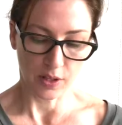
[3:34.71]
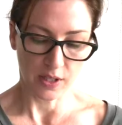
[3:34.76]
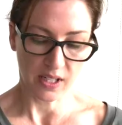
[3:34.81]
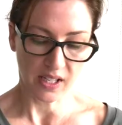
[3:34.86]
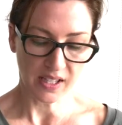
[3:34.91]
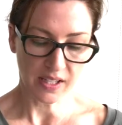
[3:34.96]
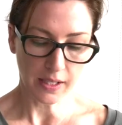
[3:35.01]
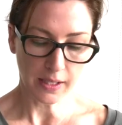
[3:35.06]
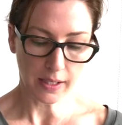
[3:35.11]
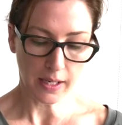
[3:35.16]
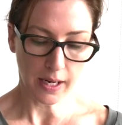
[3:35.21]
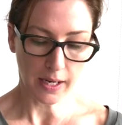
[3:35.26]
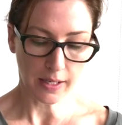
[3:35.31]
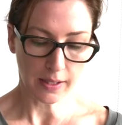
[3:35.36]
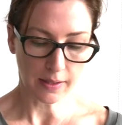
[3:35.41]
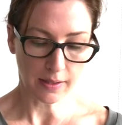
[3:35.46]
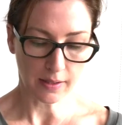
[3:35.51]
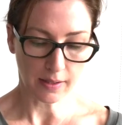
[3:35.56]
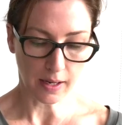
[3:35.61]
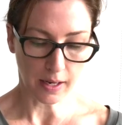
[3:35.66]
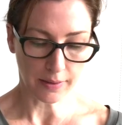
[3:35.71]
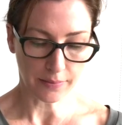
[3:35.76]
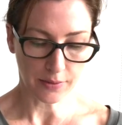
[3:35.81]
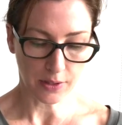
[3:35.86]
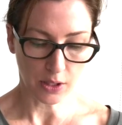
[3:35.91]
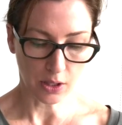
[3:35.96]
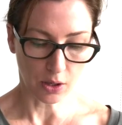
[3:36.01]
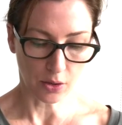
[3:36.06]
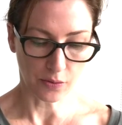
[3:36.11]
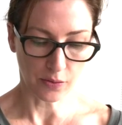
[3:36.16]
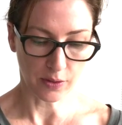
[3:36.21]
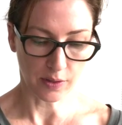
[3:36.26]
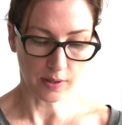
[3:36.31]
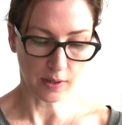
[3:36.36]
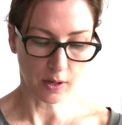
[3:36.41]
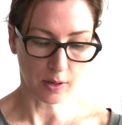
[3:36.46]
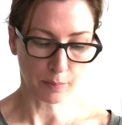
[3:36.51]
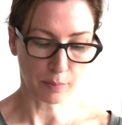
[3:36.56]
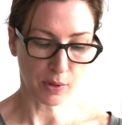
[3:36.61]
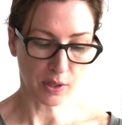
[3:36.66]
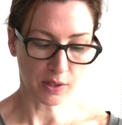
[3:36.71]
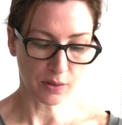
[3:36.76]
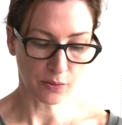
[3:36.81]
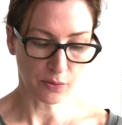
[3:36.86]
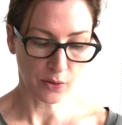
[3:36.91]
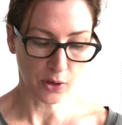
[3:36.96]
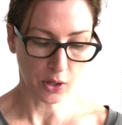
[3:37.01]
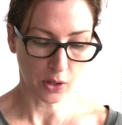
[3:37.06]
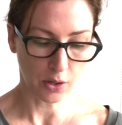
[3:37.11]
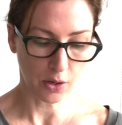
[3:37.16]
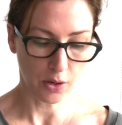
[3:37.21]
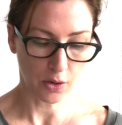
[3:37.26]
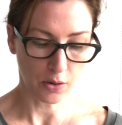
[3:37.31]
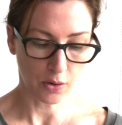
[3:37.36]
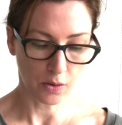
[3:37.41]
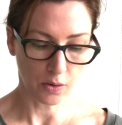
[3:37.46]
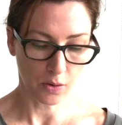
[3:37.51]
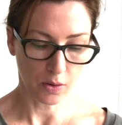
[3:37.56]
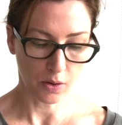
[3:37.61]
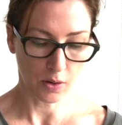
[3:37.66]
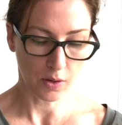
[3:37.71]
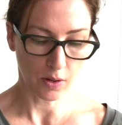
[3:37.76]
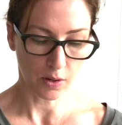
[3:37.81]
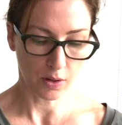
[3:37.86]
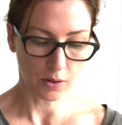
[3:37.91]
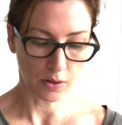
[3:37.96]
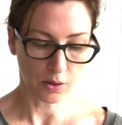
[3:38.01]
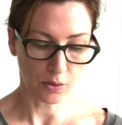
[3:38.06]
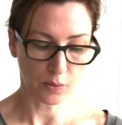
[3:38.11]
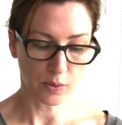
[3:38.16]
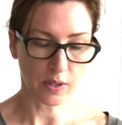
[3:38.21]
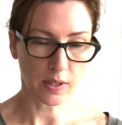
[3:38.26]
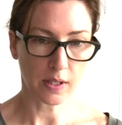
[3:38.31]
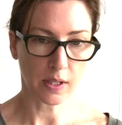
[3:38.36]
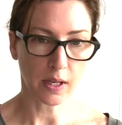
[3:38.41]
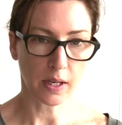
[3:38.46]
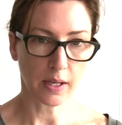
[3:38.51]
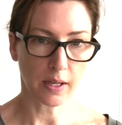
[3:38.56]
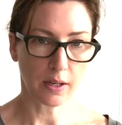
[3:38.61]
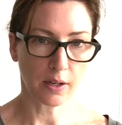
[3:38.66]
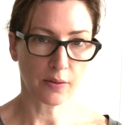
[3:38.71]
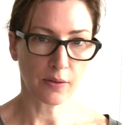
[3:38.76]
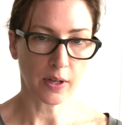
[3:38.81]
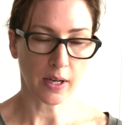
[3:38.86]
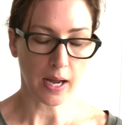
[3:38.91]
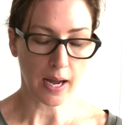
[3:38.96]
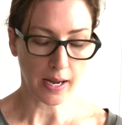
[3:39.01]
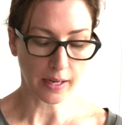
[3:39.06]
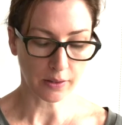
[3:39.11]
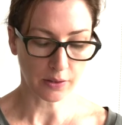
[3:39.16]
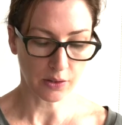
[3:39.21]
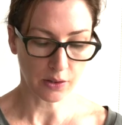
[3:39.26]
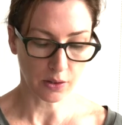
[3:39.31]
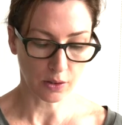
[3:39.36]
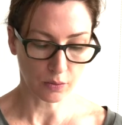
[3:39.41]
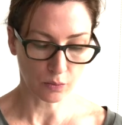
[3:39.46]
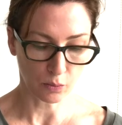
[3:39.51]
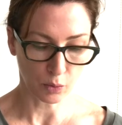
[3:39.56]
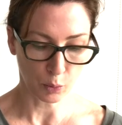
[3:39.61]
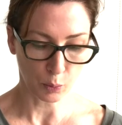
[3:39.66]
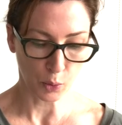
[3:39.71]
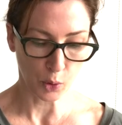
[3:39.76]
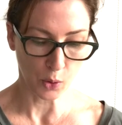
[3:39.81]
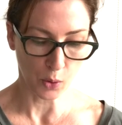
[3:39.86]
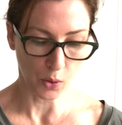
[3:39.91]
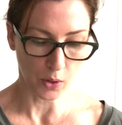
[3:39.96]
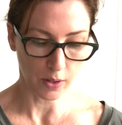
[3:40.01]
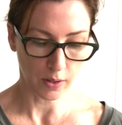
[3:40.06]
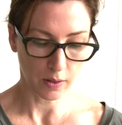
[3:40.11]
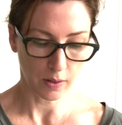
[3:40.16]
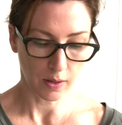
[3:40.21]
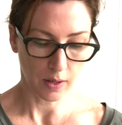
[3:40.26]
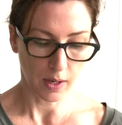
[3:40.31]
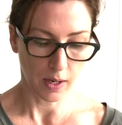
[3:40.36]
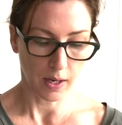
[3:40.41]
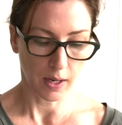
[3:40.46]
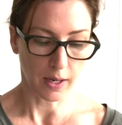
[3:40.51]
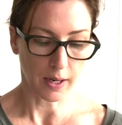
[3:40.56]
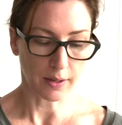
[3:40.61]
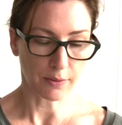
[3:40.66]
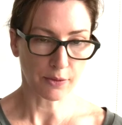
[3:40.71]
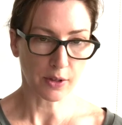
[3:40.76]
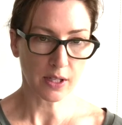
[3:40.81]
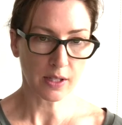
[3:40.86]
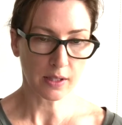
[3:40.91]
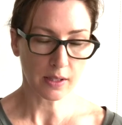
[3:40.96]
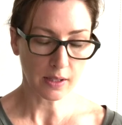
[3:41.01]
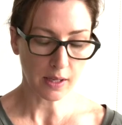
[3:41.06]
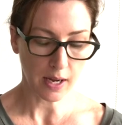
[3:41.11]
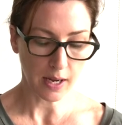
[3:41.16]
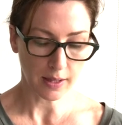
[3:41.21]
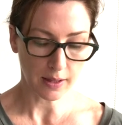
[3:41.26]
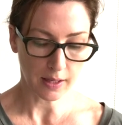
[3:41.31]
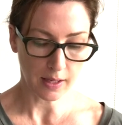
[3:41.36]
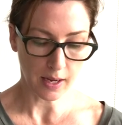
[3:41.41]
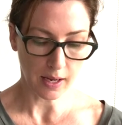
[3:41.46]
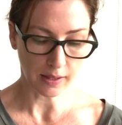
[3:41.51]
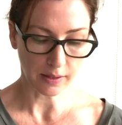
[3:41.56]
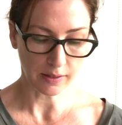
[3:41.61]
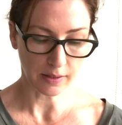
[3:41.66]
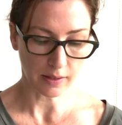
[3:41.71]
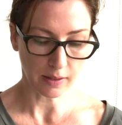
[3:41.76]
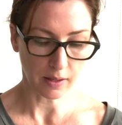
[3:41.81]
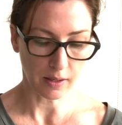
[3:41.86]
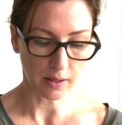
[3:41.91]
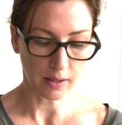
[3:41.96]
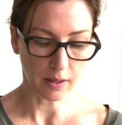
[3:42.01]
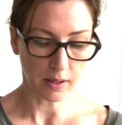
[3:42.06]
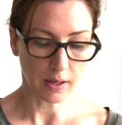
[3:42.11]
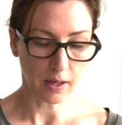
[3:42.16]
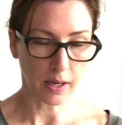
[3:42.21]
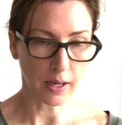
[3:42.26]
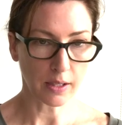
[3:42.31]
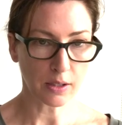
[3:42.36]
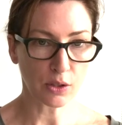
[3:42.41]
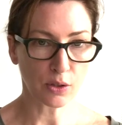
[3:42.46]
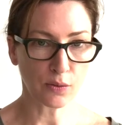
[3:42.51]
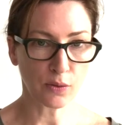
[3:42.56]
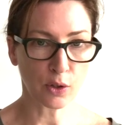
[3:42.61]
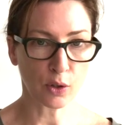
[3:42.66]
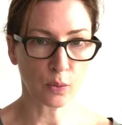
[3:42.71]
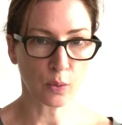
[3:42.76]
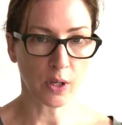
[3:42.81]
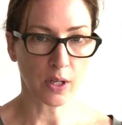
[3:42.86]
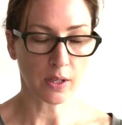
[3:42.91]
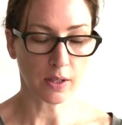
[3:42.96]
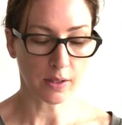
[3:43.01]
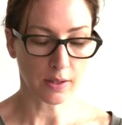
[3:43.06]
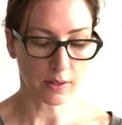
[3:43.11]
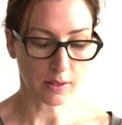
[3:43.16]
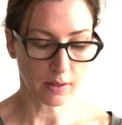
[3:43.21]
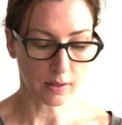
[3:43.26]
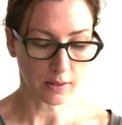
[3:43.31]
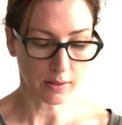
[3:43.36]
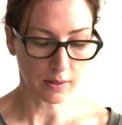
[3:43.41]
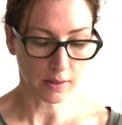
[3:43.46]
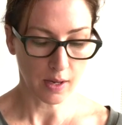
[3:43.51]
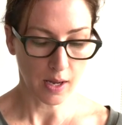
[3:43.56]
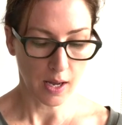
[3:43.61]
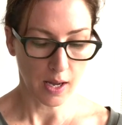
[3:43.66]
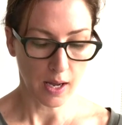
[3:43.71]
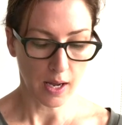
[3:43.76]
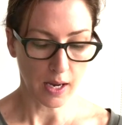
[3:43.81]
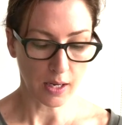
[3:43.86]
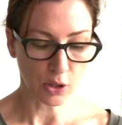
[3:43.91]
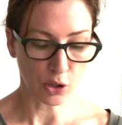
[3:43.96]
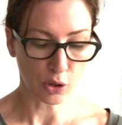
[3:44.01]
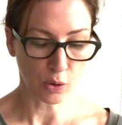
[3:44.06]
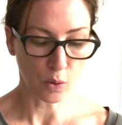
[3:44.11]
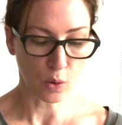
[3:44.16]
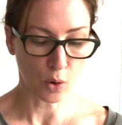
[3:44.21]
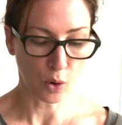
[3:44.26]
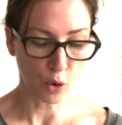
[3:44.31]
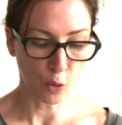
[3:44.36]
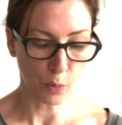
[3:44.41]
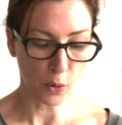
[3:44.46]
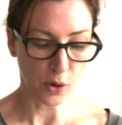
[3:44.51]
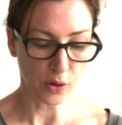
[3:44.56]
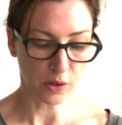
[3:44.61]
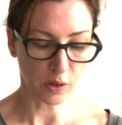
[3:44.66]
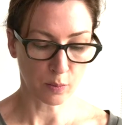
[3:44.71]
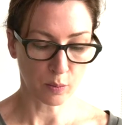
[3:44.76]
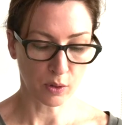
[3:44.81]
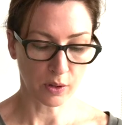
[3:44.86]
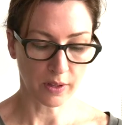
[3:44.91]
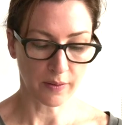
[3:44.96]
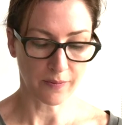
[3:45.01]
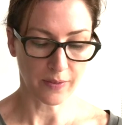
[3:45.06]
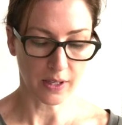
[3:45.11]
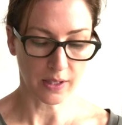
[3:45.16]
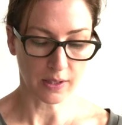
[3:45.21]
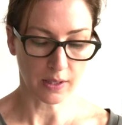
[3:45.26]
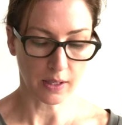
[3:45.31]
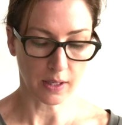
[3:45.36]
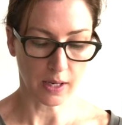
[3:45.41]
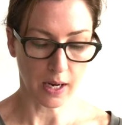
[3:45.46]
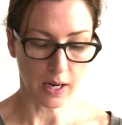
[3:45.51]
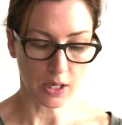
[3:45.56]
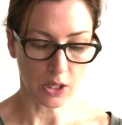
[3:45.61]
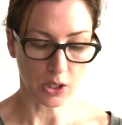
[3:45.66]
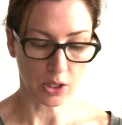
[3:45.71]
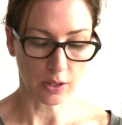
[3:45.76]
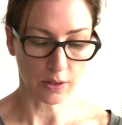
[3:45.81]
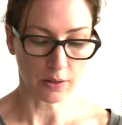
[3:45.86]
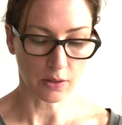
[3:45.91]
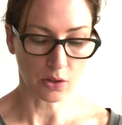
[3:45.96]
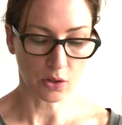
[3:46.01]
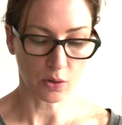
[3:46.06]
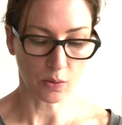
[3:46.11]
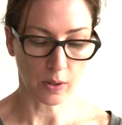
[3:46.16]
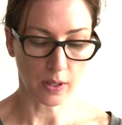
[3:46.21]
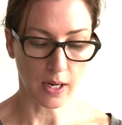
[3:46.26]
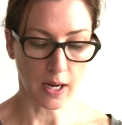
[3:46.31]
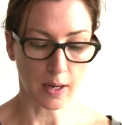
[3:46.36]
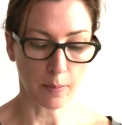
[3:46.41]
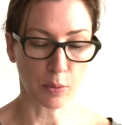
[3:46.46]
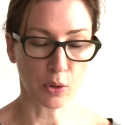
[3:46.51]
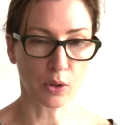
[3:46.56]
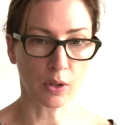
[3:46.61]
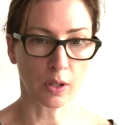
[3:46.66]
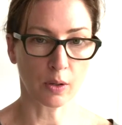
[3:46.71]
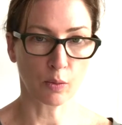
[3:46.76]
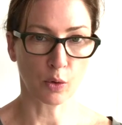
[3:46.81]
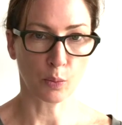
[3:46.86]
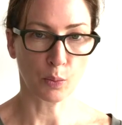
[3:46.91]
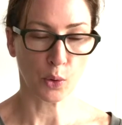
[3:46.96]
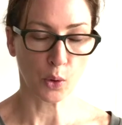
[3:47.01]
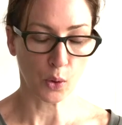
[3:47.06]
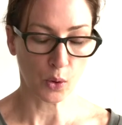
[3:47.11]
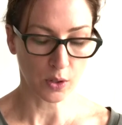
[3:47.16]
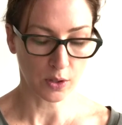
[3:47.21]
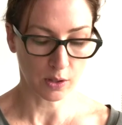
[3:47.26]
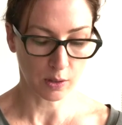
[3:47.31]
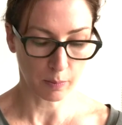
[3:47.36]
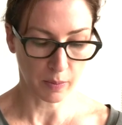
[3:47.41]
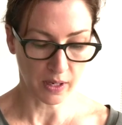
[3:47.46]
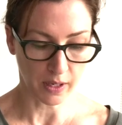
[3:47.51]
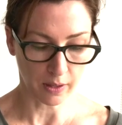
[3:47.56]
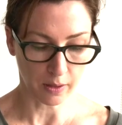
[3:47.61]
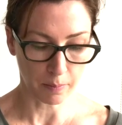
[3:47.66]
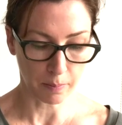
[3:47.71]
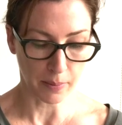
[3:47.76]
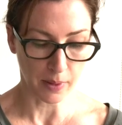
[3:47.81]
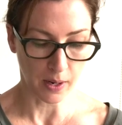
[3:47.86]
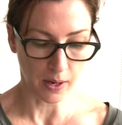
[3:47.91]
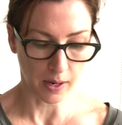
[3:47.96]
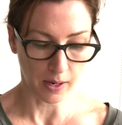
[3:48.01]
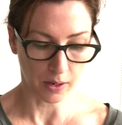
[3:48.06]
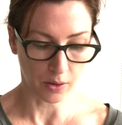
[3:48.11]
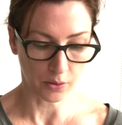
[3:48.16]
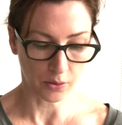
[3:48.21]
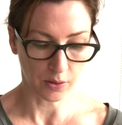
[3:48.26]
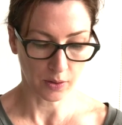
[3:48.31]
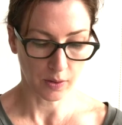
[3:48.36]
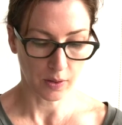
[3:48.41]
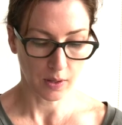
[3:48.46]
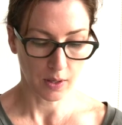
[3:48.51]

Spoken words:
The designated safety officer must follow the receipt of an accident report, investigate the accident, interview witnesses, and do all possible investigations to enable a report to be compiled.